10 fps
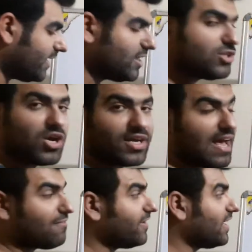in
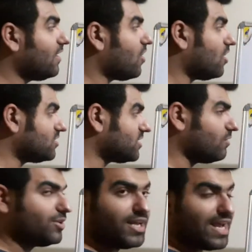geographical
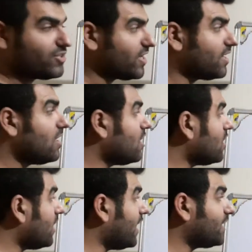north-south direction.
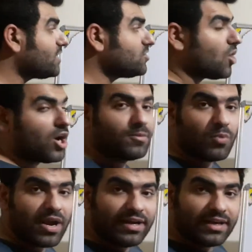It is not
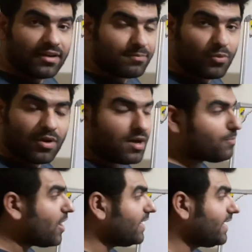
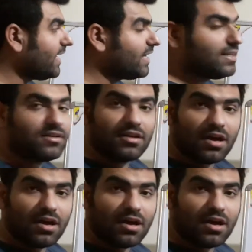pointing in